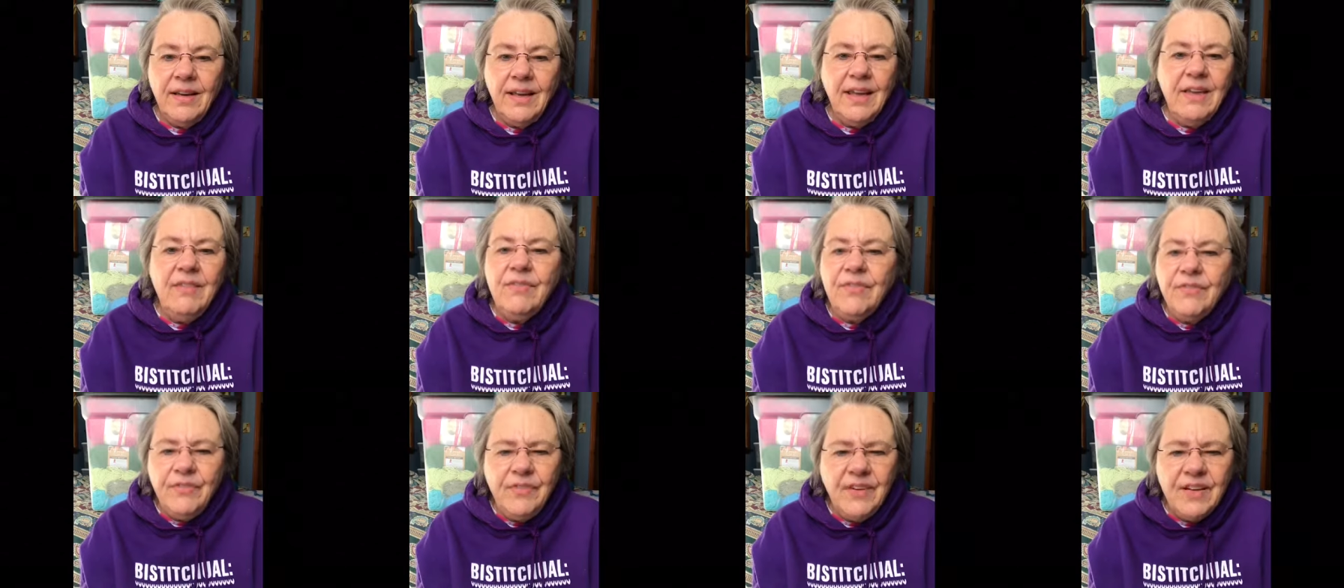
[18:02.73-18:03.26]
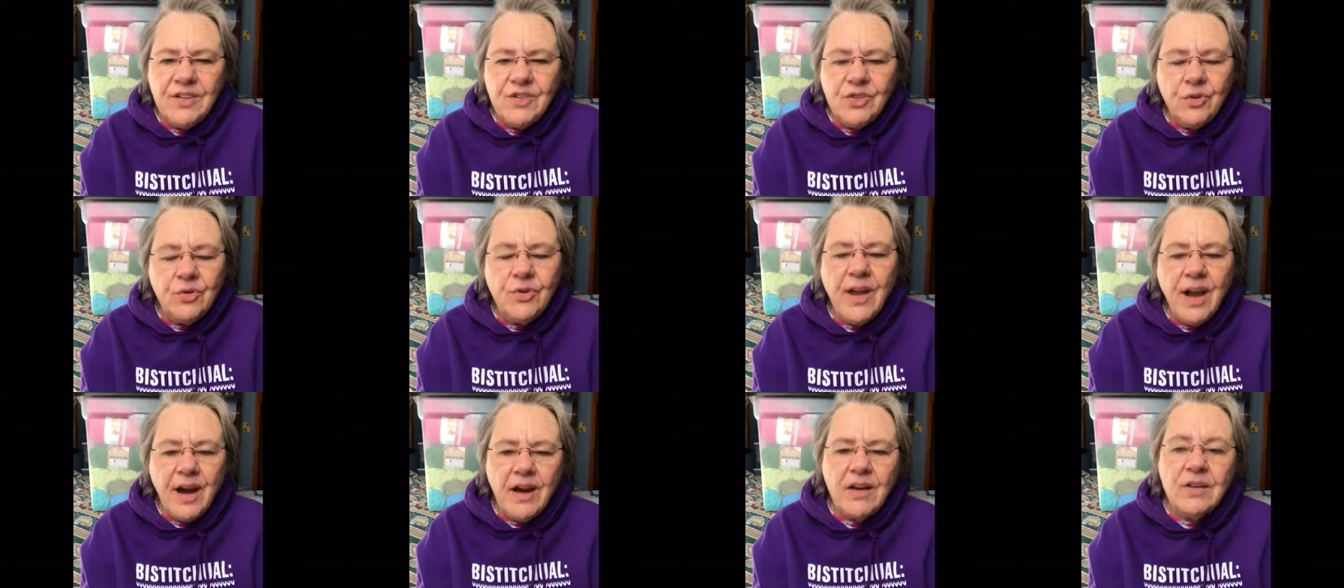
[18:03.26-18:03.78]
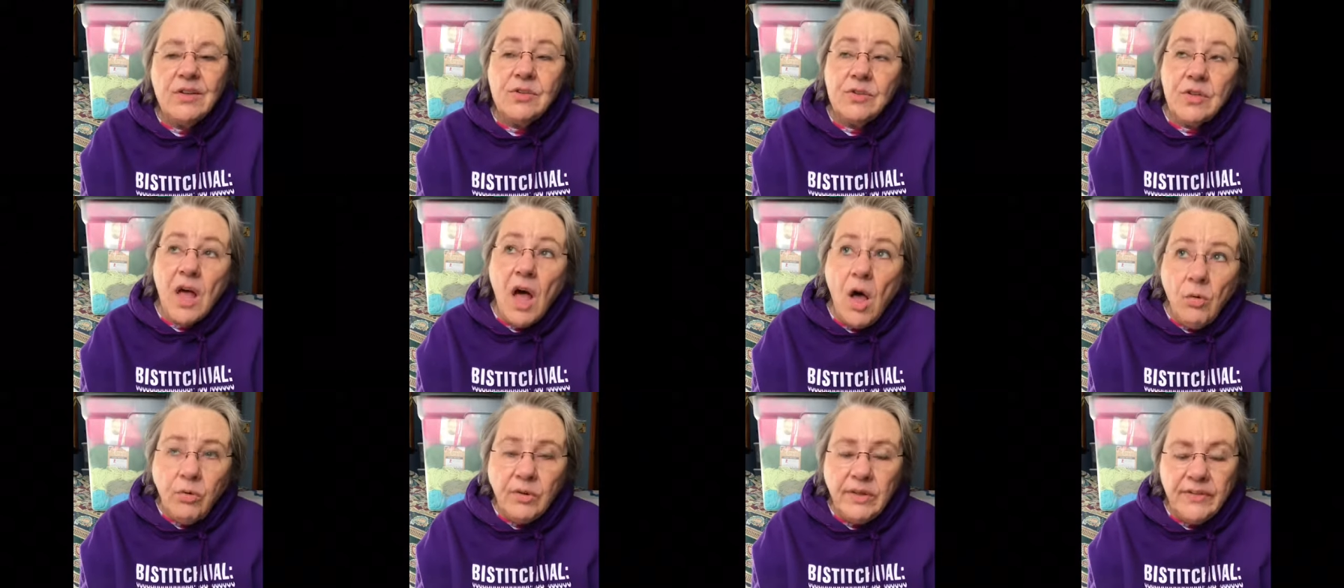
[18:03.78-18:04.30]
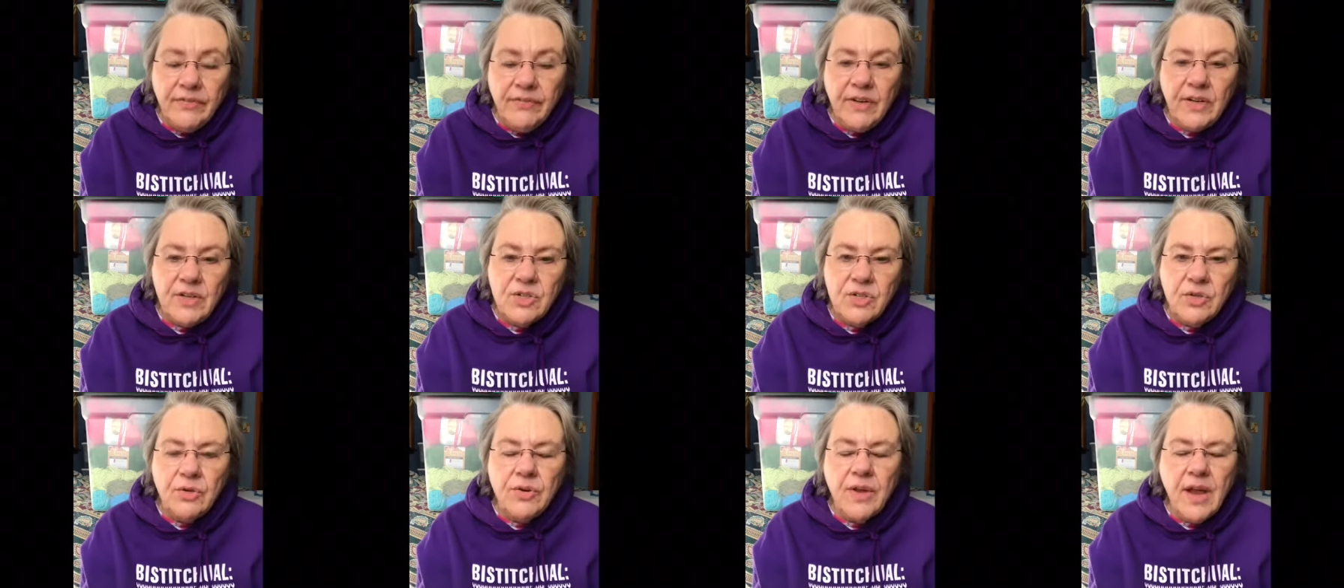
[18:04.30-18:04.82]
even fictional characters, only
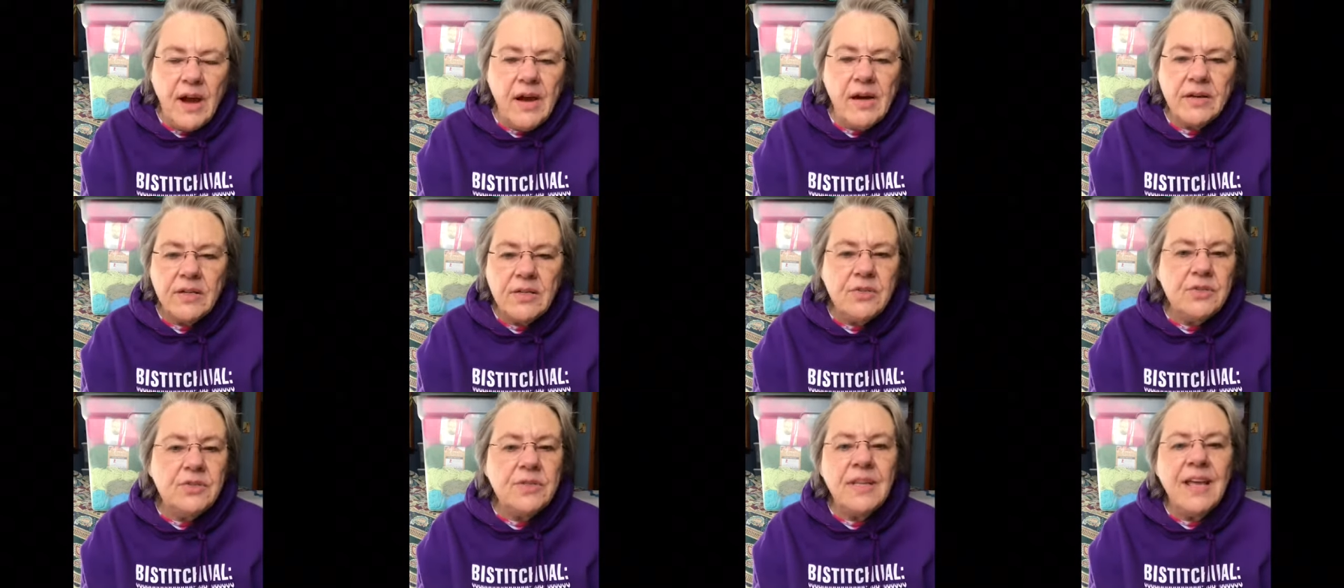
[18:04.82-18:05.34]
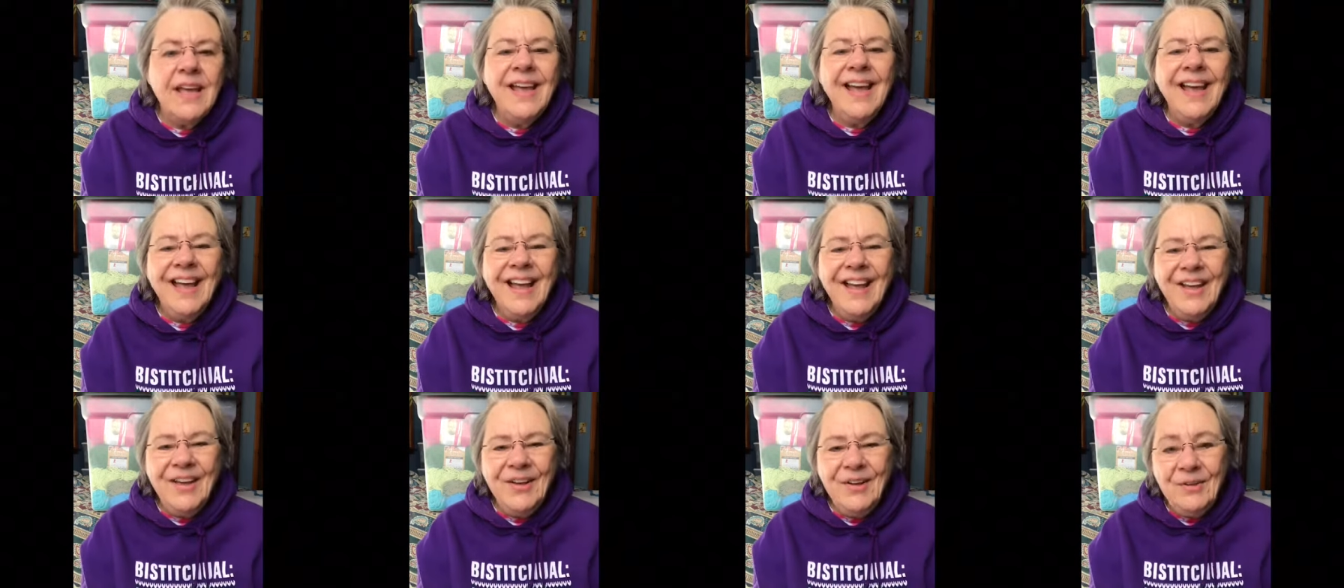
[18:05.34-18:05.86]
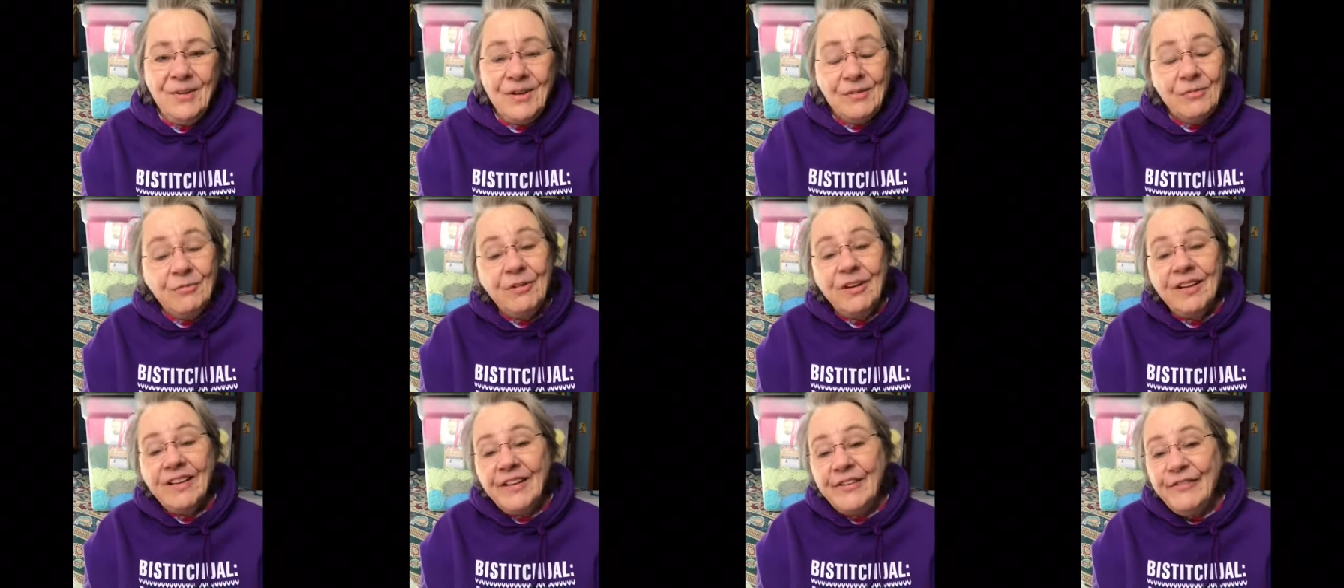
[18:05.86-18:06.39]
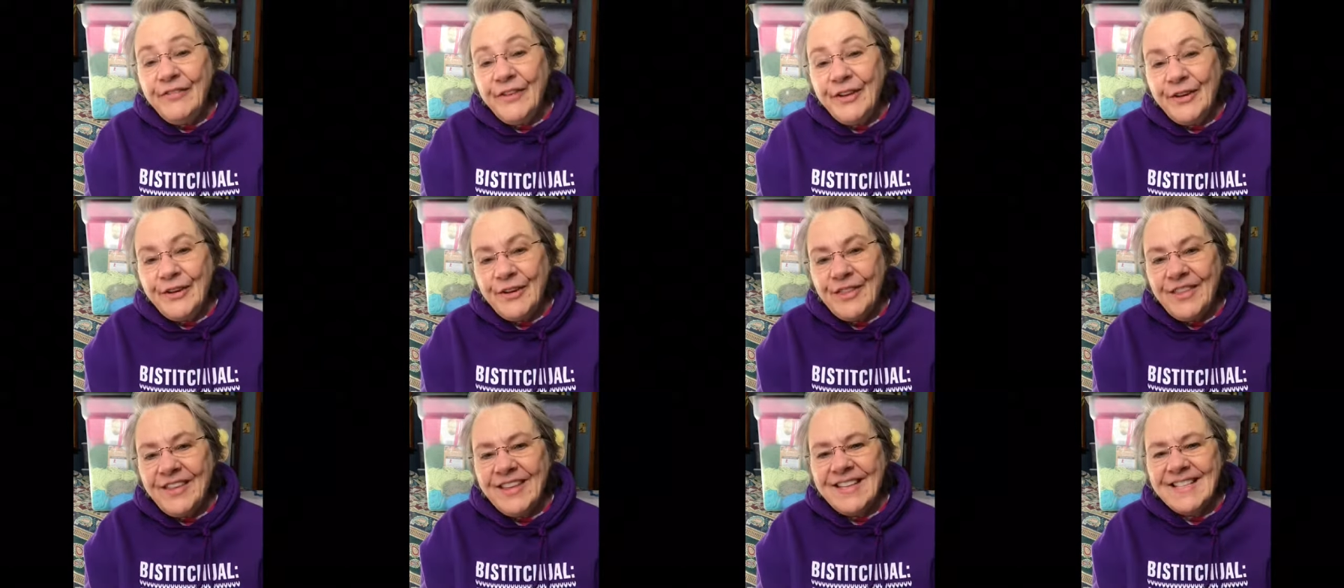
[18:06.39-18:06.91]
fictional characters, who can really
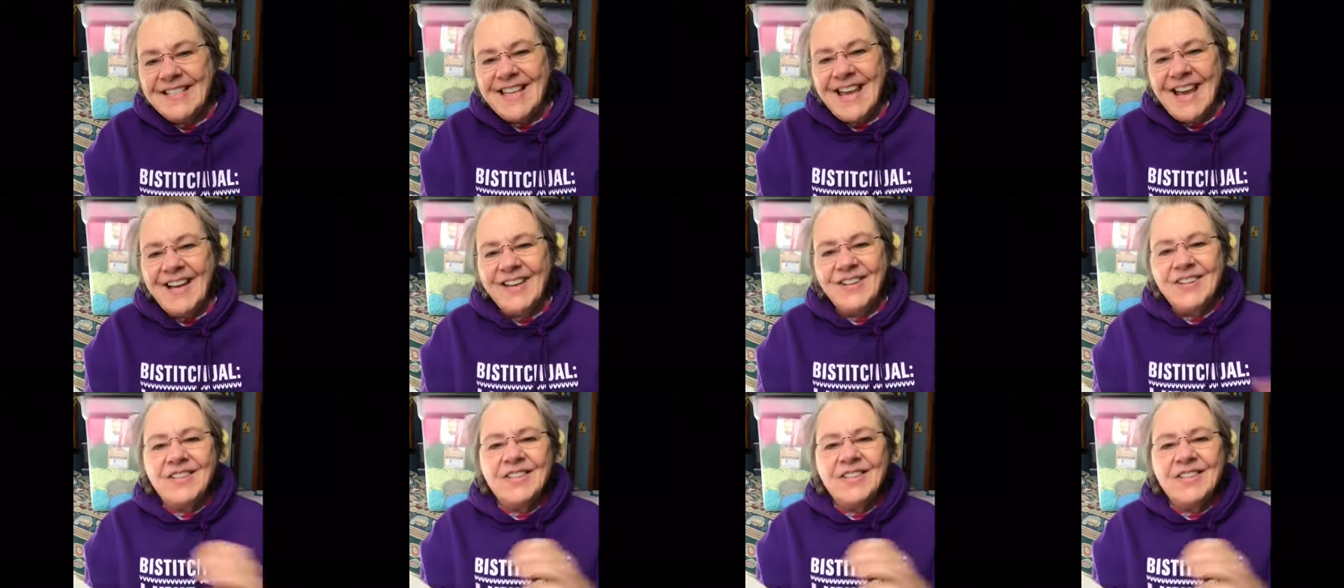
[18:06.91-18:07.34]
figure things out.